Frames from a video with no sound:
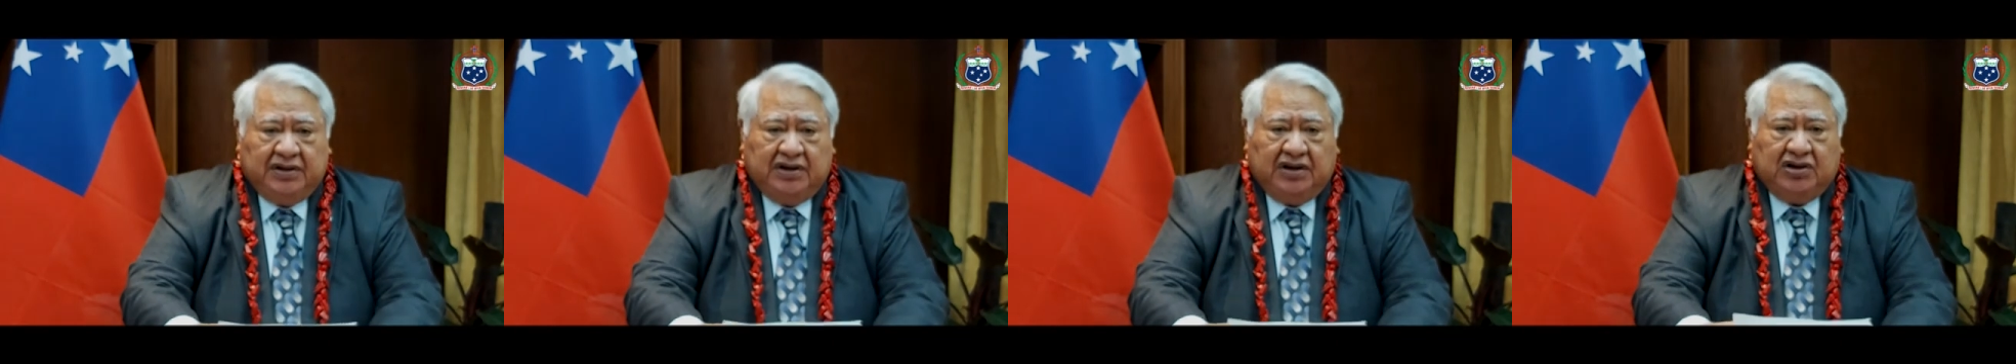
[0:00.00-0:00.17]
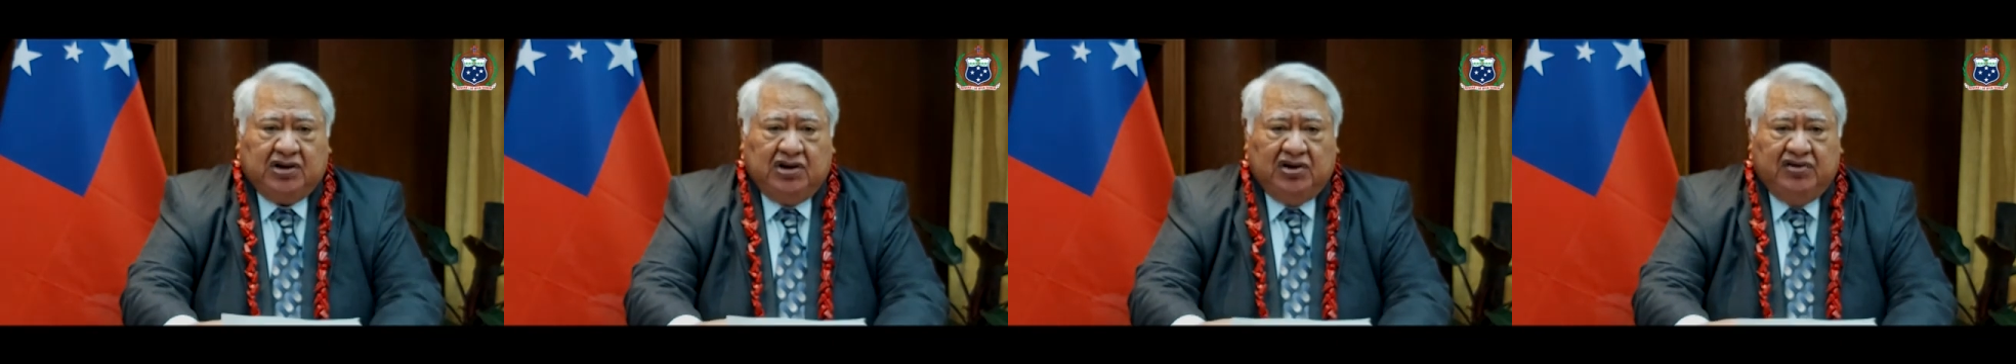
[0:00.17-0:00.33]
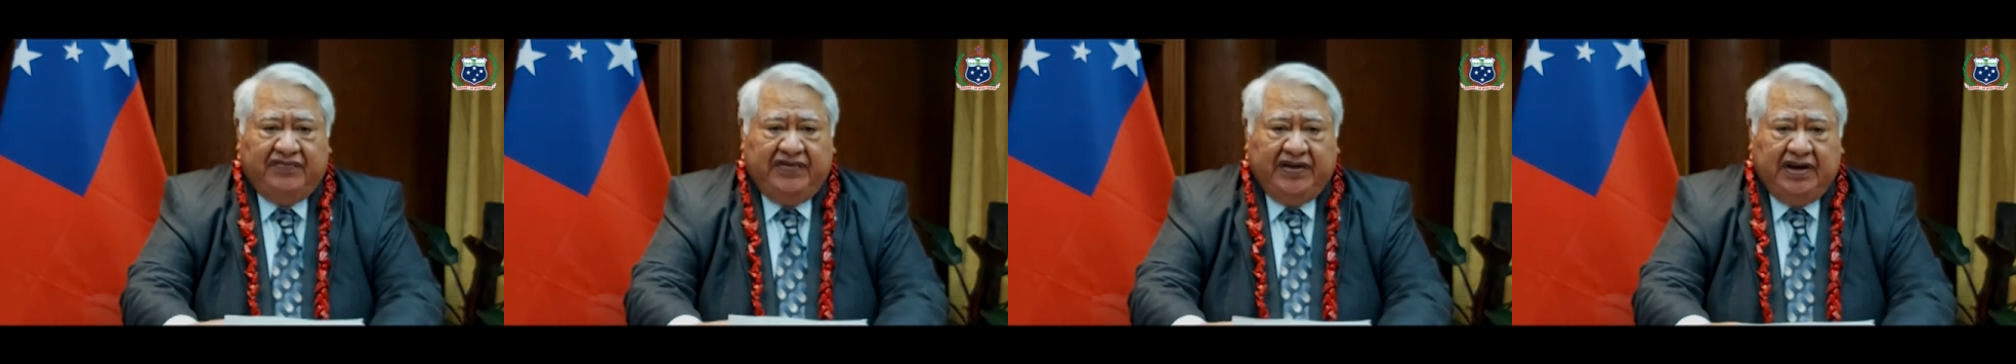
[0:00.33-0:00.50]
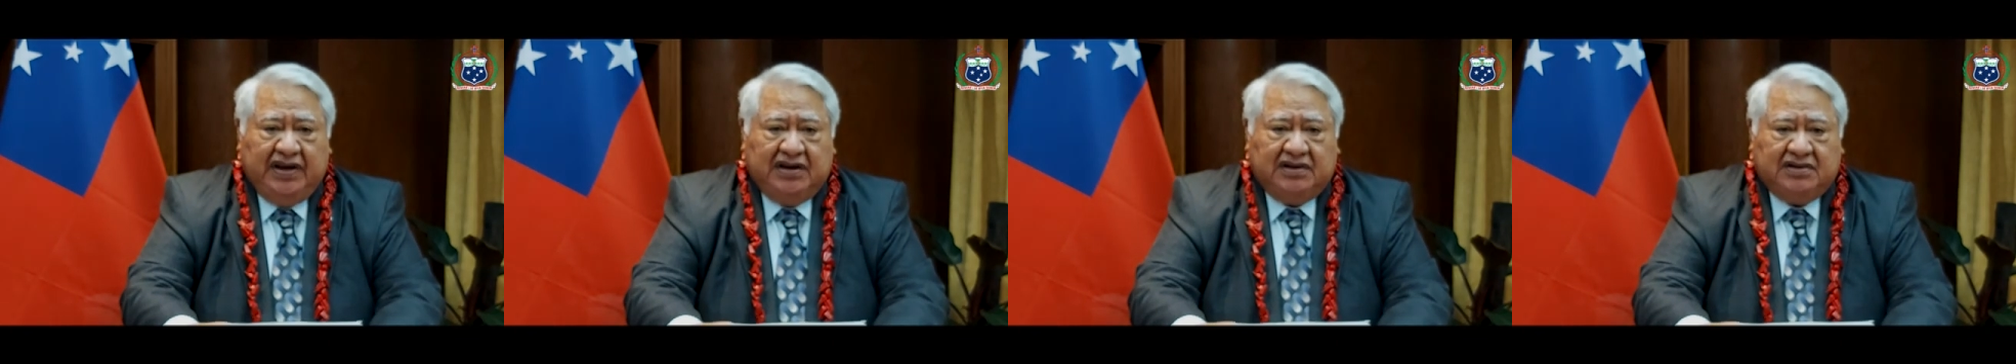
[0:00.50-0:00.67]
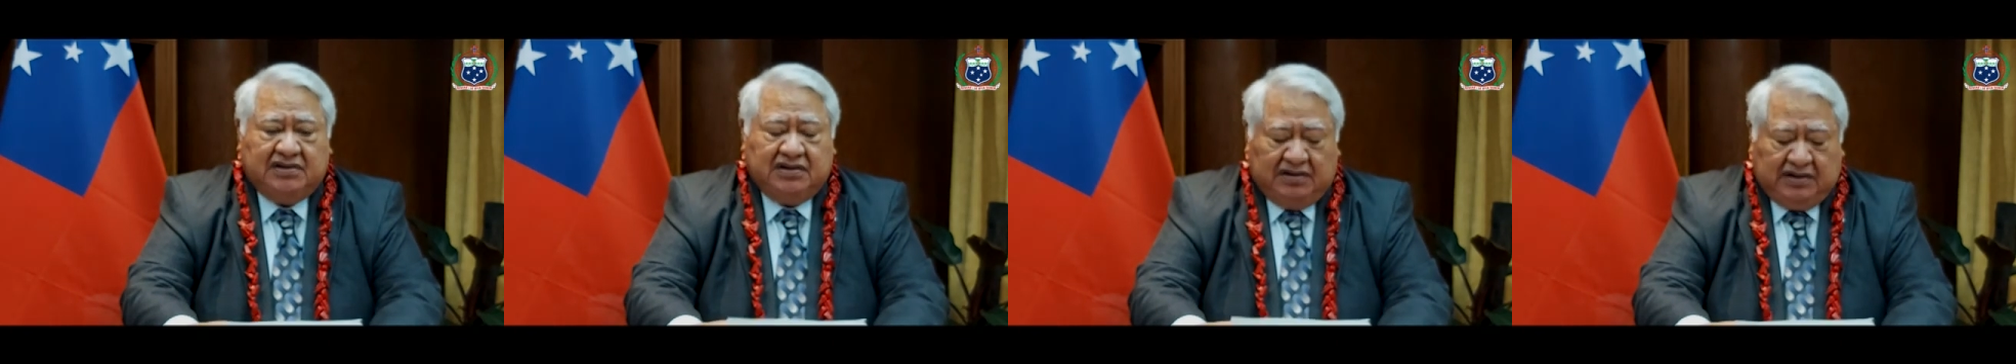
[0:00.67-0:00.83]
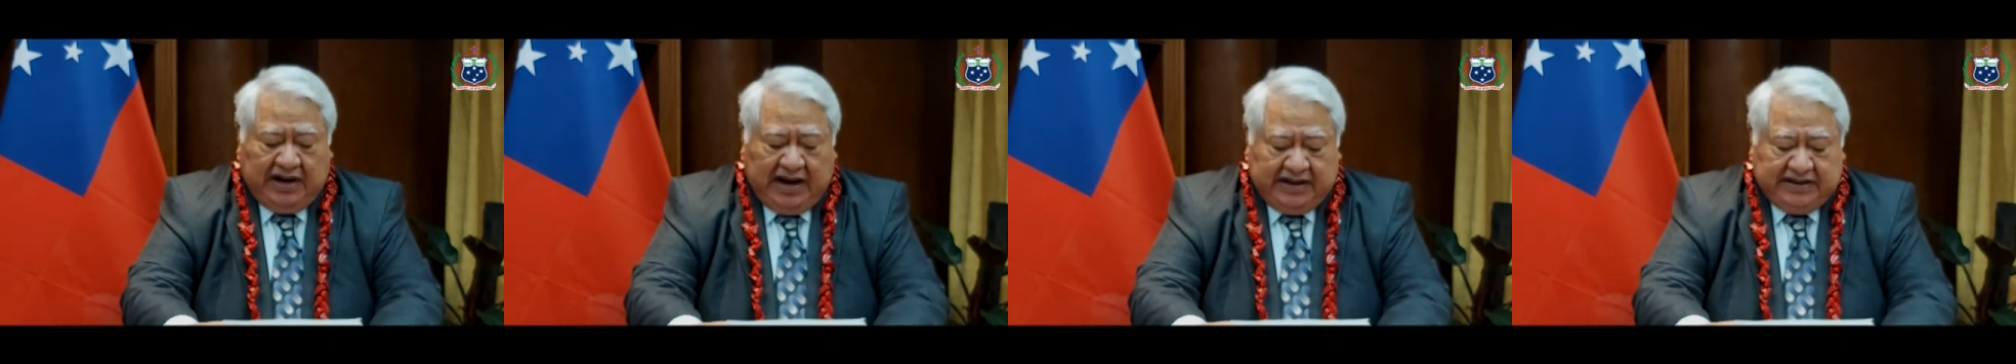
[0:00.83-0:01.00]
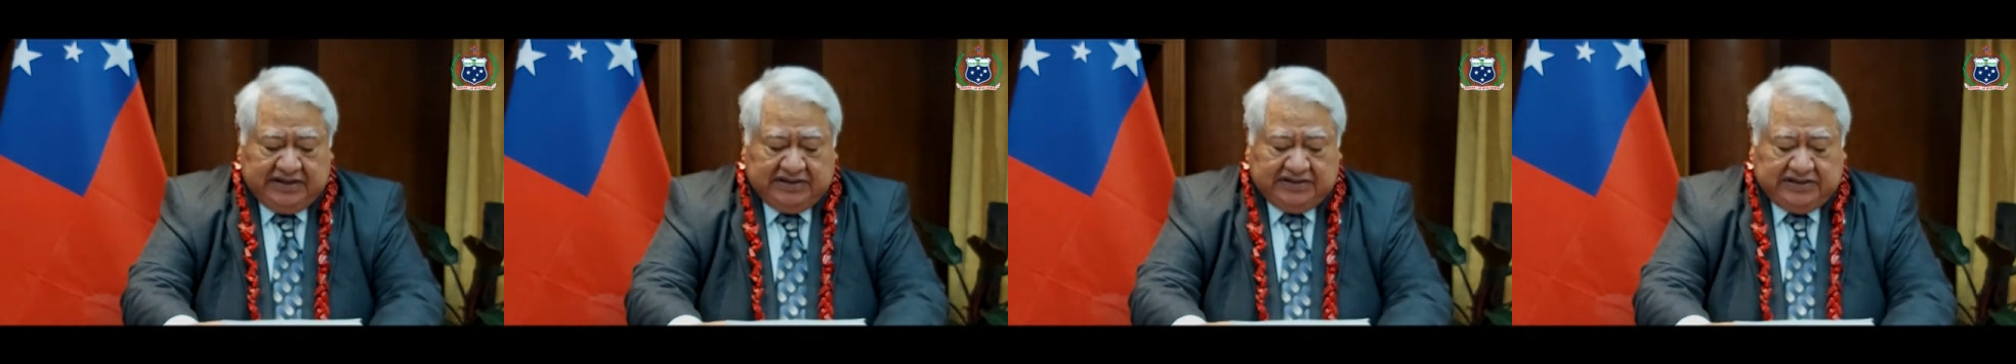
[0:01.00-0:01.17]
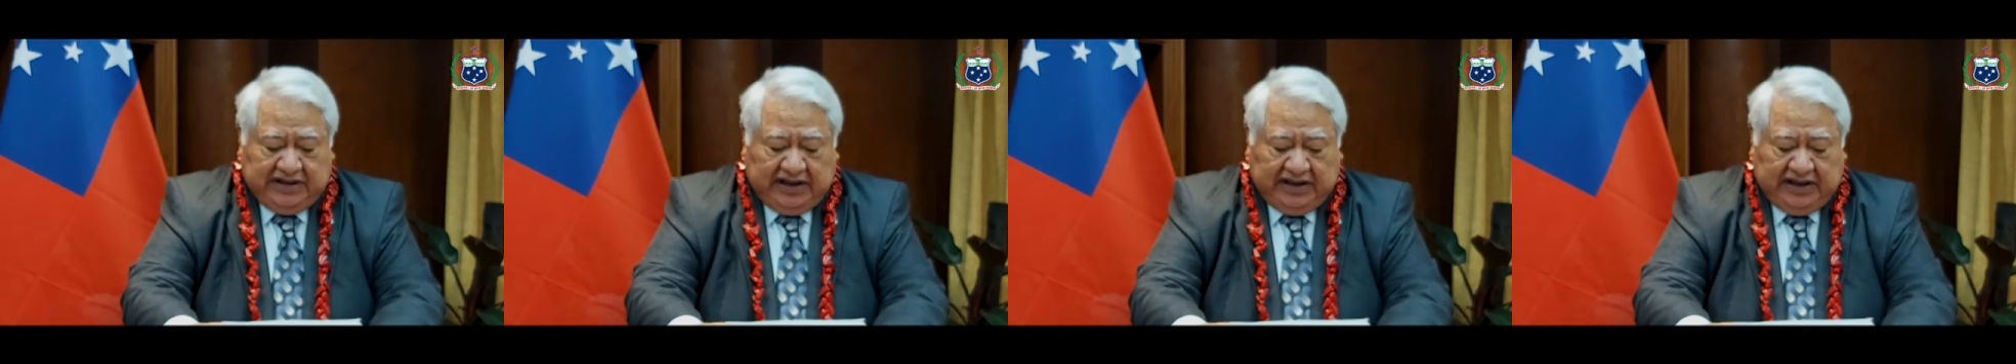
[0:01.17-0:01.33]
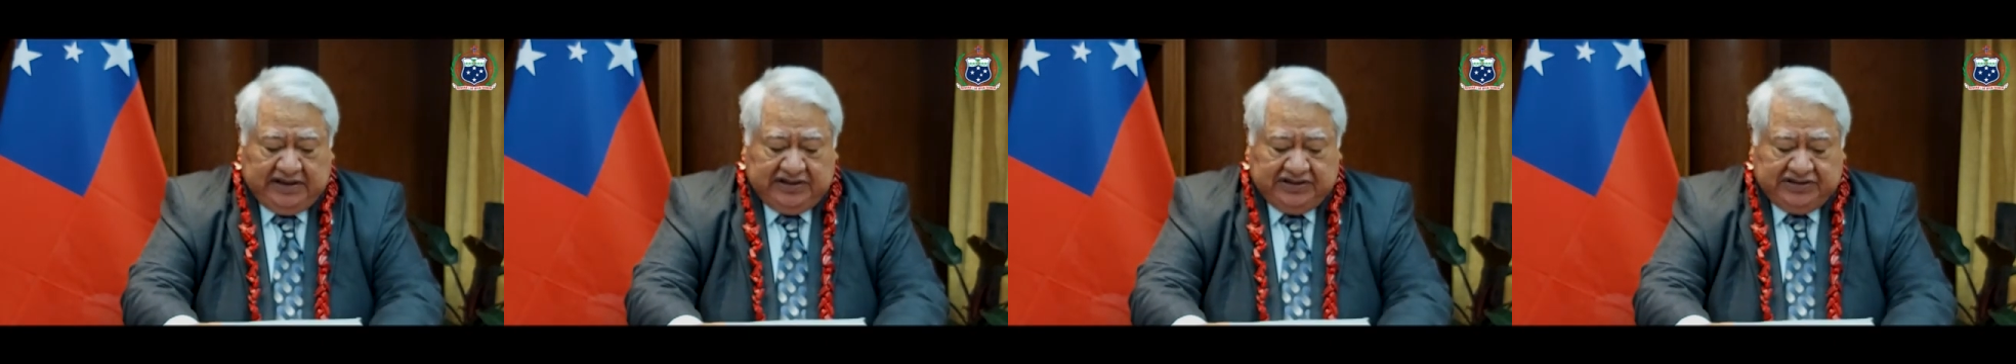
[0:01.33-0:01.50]
The
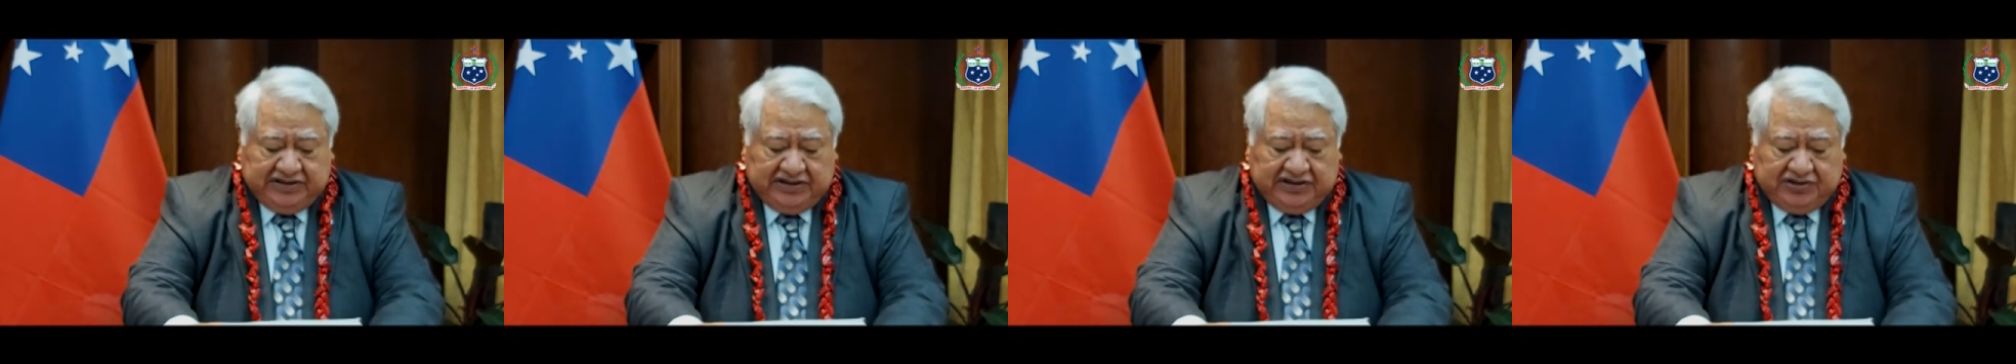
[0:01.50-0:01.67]
COVID-19